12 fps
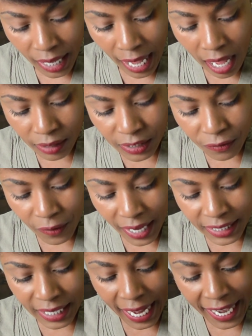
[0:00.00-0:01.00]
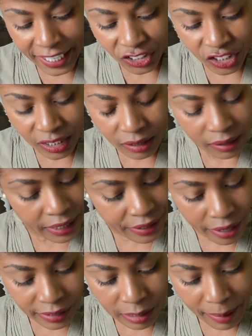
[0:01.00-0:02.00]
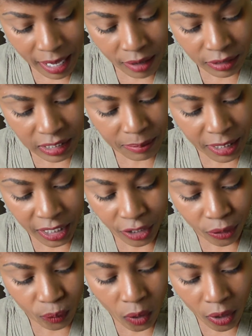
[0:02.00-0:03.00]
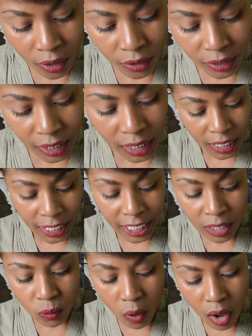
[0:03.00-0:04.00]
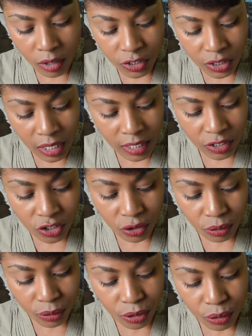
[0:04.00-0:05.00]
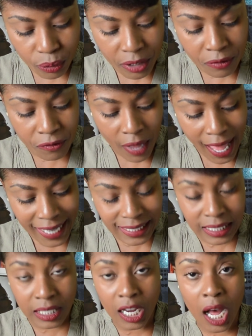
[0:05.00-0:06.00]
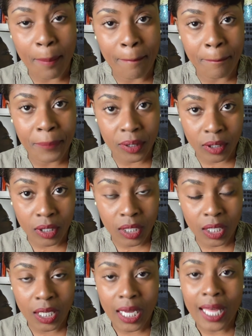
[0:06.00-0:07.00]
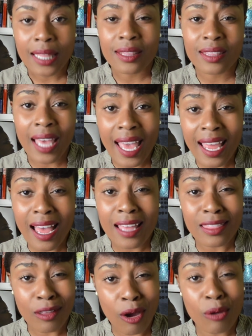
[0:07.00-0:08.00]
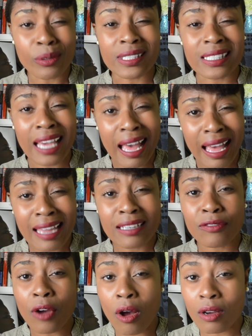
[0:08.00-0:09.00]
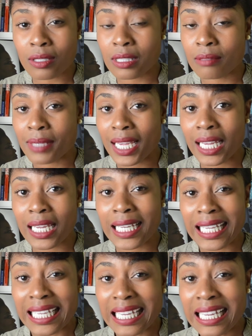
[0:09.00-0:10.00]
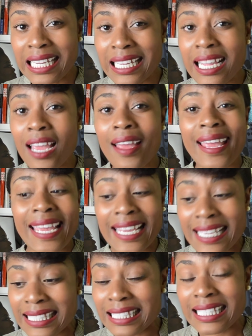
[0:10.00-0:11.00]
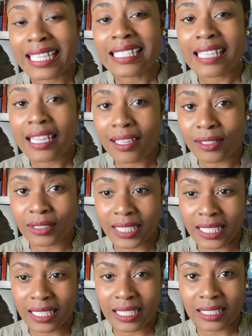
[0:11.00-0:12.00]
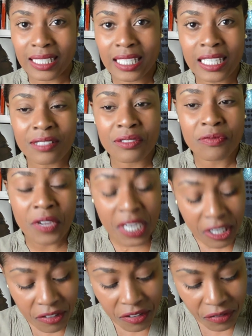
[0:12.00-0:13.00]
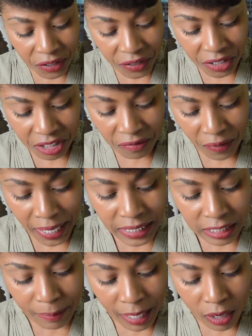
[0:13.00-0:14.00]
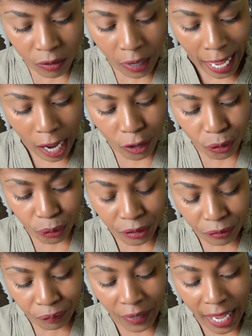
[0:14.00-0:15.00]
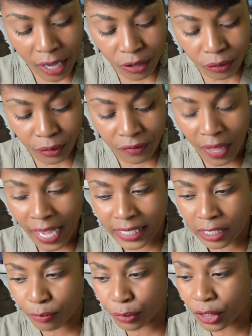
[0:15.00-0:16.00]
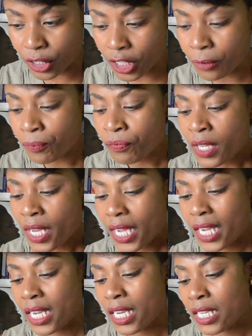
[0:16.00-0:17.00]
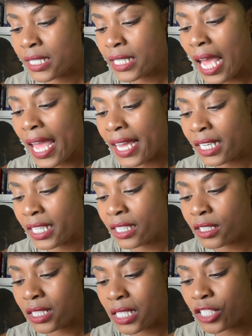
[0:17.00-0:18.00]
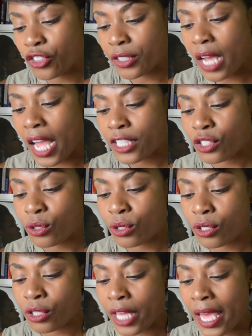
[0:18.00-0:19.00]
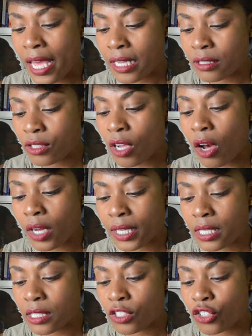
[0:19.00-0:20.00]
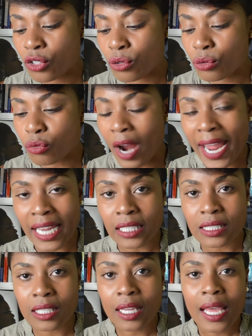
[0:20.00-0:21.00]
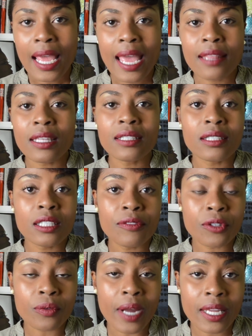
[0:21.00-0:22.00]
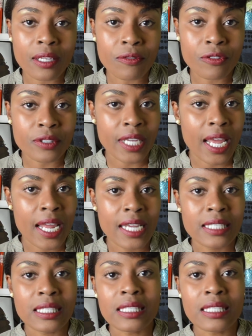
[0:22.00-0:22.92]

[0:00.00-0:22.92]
How to find an agent, he talks about submitting your work. He walks us through revising a book. That I thought was kind of awesome. And he is detailed in it. He gives very, very good advice about how to, how to revise a book. And I had an English teacher in high school that taught us to write and then leave your writing for days.